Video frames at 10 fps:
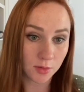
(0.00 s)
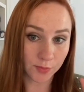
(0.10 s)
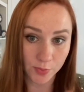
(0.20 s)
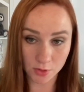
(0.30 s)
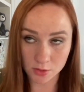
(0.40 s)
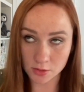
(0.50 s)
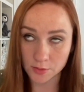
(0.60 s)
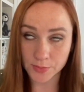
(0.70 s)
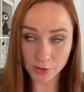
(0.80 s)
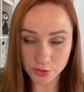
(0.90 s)

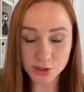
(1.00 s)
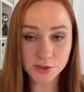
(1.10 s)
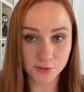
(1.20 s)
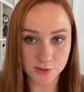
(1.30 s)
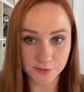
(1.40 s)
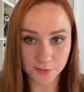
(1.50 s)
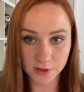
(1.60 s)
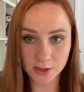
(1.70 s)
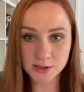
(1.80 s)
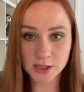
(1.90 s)
marriage
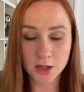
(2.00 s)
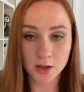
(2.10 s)
certificate.